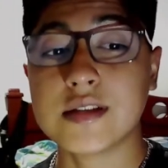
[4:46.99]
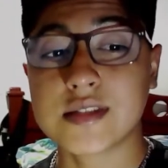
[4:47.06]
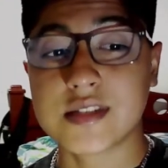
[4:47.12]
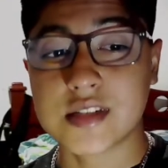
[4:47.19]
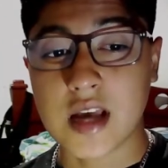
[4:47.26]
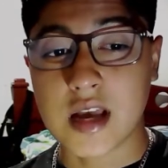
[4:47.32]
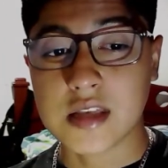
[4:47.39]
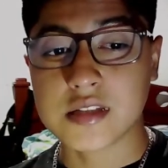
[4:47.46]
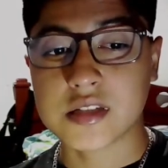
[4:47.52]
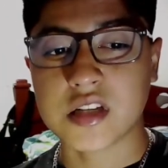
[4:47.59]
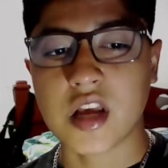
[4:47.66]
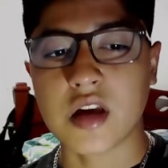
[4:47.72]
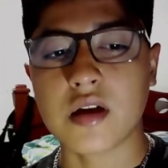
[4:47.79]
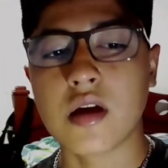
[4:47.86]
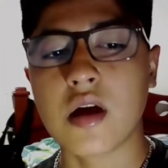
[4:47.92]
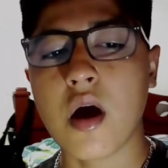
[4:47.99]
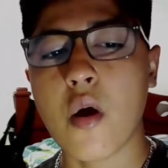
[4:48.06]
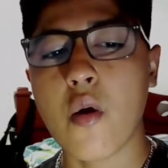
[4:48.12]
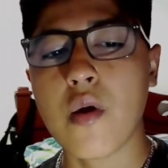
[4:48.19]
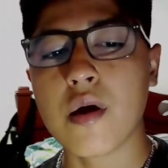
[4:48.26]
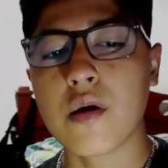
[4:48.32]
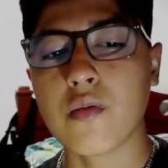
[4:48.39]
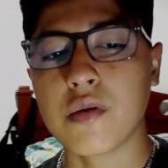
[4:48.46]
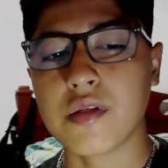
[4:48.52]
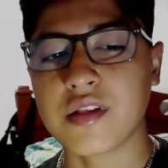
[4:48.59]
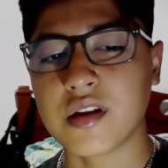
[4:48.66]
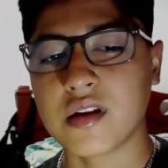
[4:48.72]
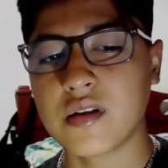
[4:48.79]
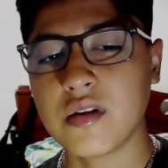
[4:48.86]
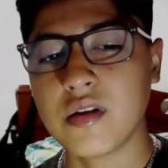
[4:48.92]
it says keep going with
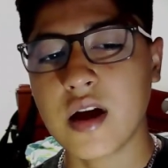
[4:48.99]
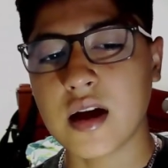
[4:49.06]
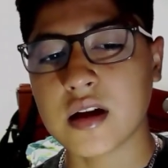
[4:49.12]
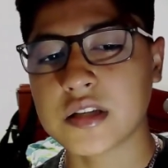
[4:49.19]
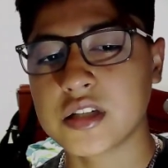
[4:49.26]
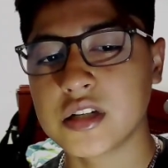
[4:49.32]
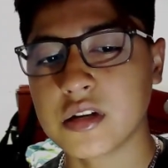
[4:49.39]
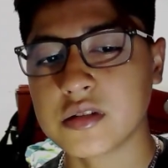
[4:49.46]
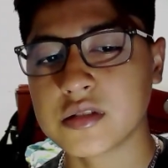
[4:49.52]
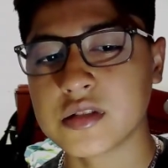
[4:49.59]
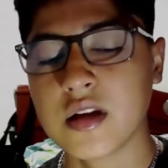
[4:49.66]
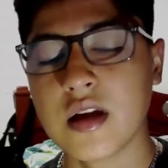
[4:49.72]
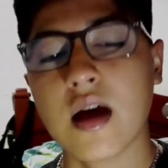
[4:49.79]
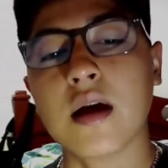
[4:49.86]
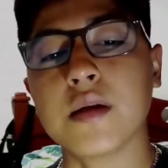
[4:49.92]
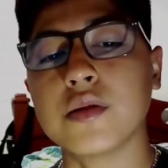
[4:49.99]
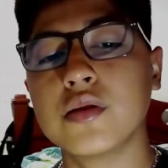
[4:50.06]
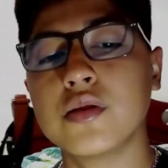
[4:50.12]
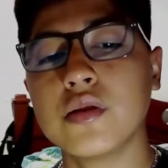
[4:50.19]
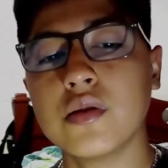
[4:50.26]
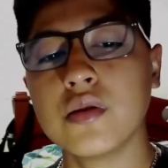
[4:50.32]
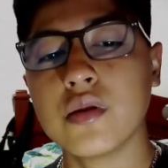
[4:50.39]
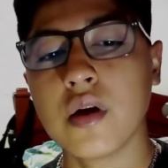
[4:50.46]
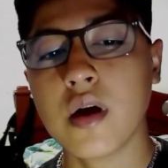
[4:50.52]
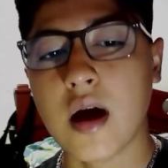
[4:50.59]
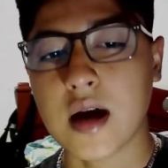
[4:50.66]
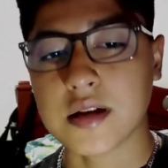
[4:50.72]
the good actions and do